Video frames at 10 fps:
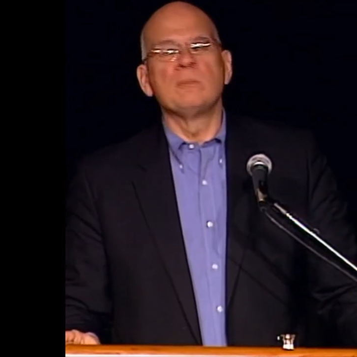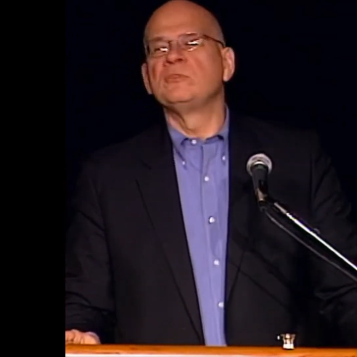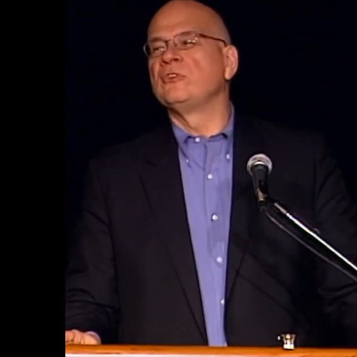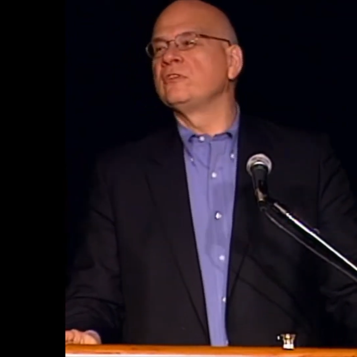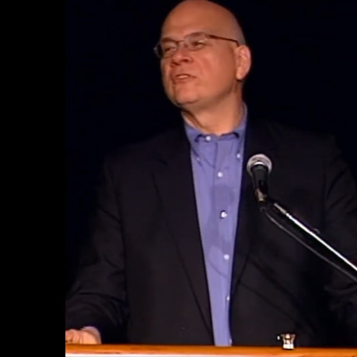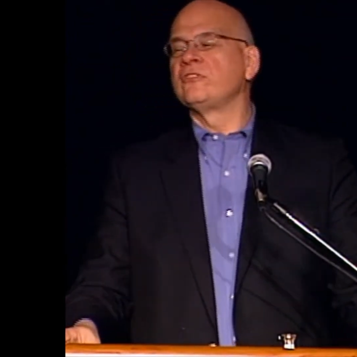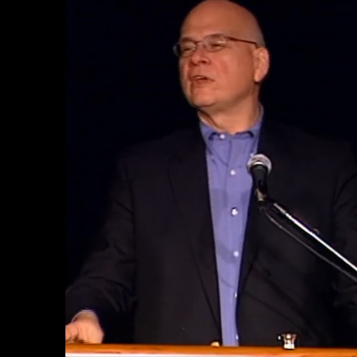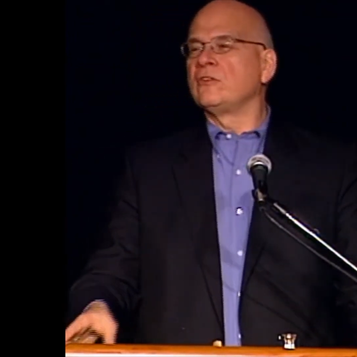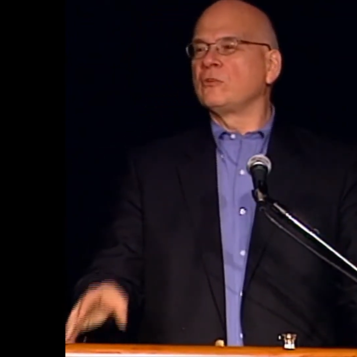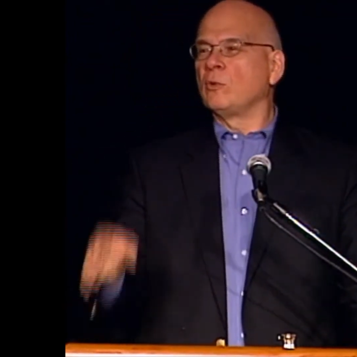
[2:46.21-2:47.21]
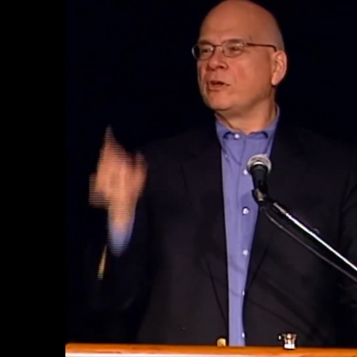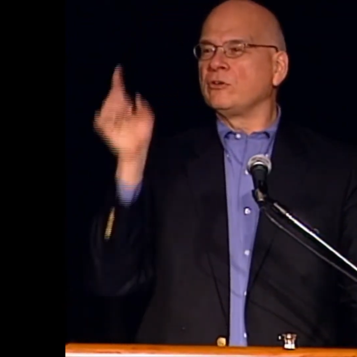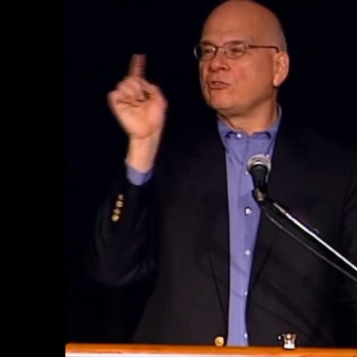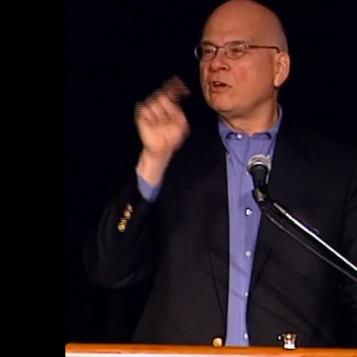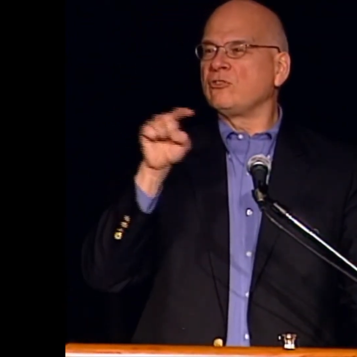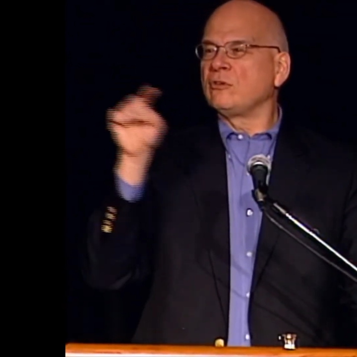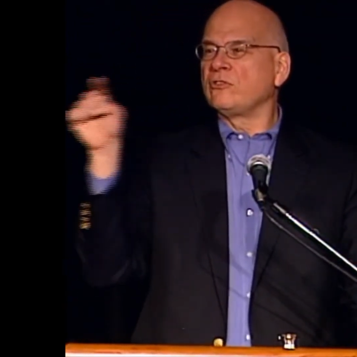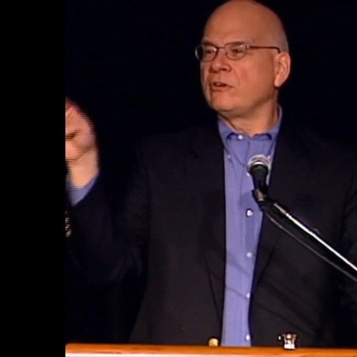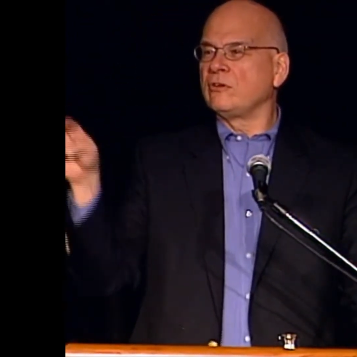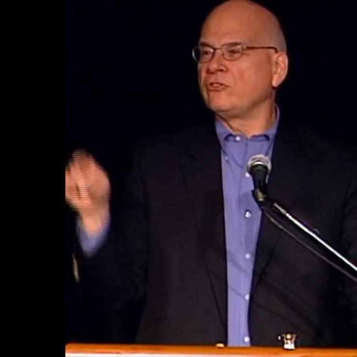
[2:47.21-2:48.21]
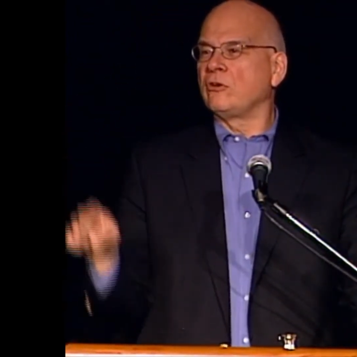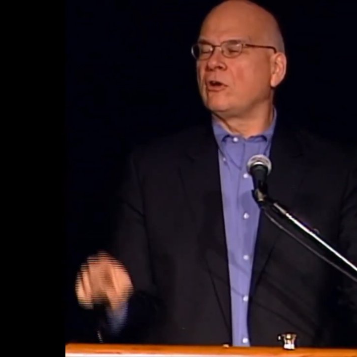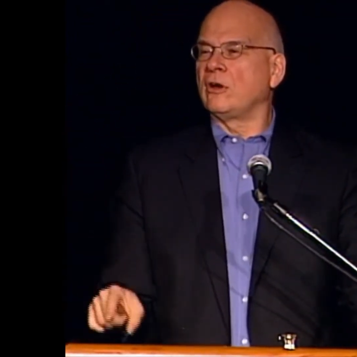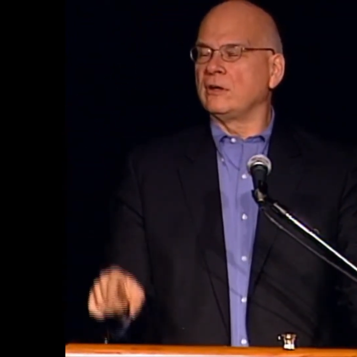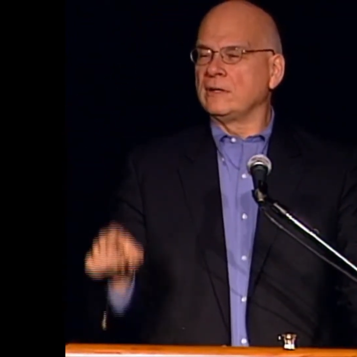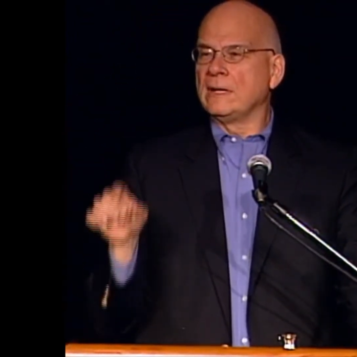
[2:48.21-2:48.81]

Jesus says, where your treasure is, there is your heart.